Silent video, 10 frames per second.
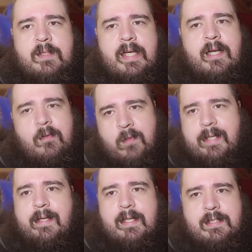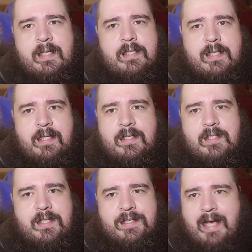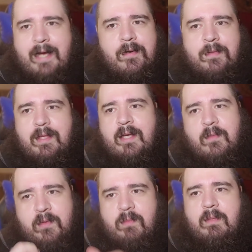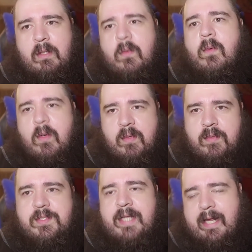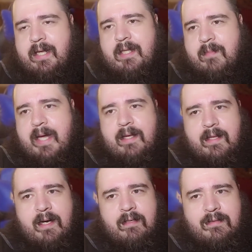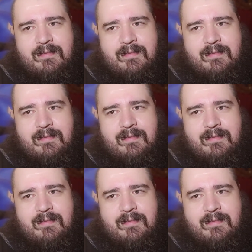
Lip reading: And I realize that I said this entire thing with little Grogu standing in the back there.